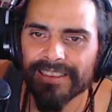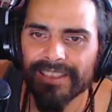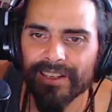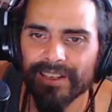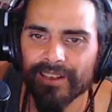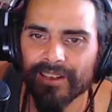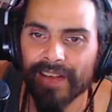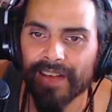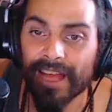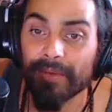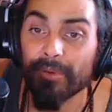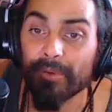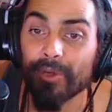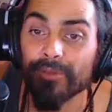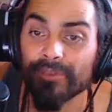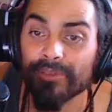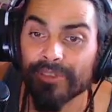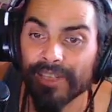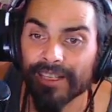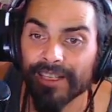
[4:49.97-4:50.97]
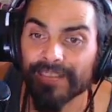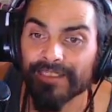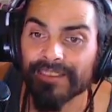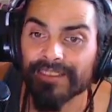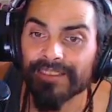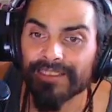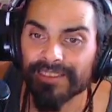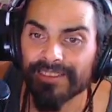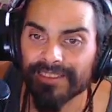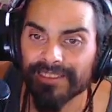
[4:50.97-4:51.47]
uh, and
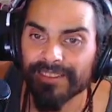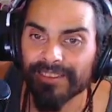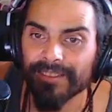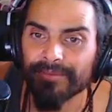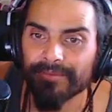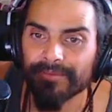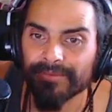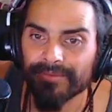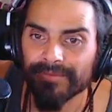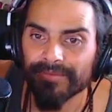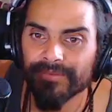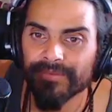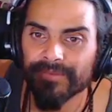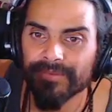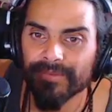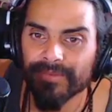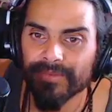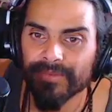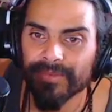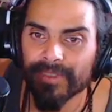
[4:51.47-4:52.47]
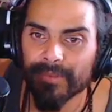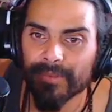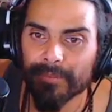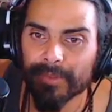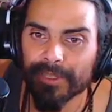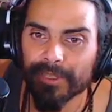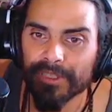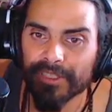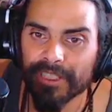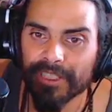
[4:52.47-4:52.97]
Poltergeist. Yep.
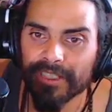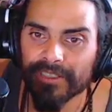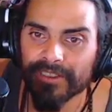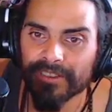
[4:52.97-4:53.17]
Michelle